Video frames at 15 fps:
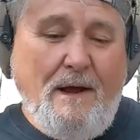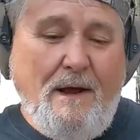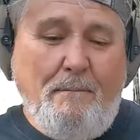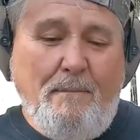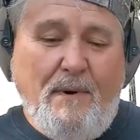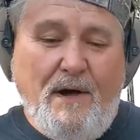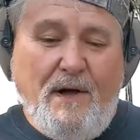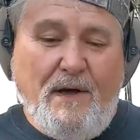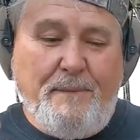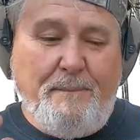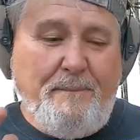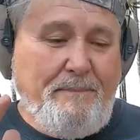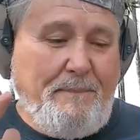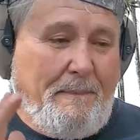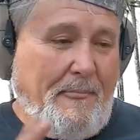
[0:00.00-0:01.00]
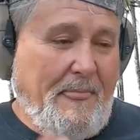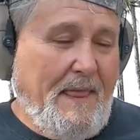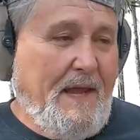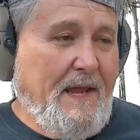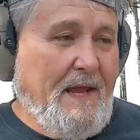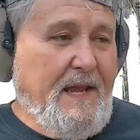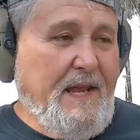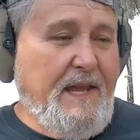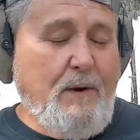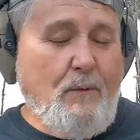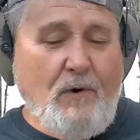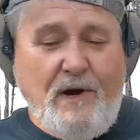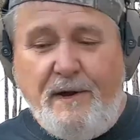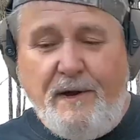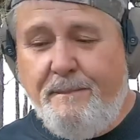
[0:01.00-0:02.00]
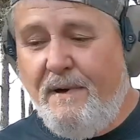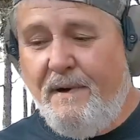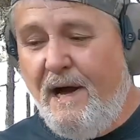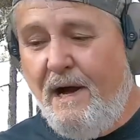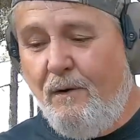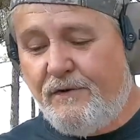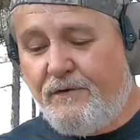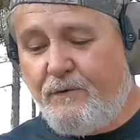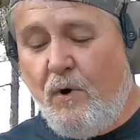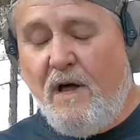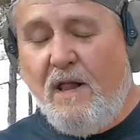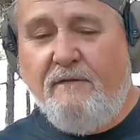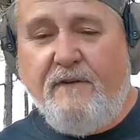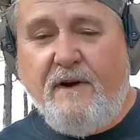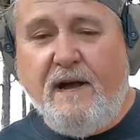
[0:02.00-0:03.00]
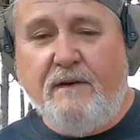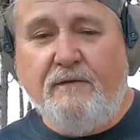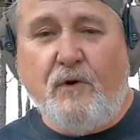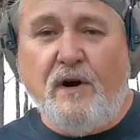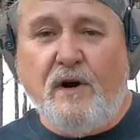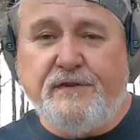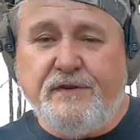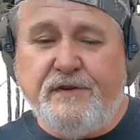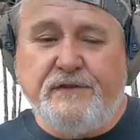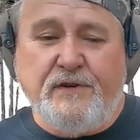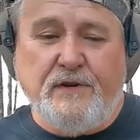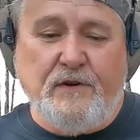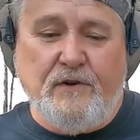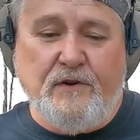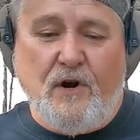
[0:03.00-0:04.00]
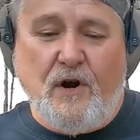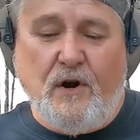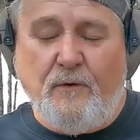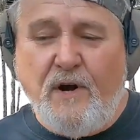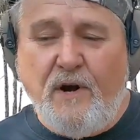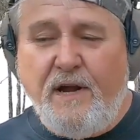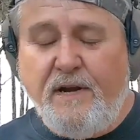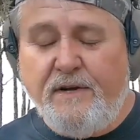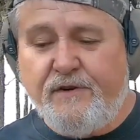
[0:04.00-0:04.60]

But anyway, I was qualifying for our 600-yard range.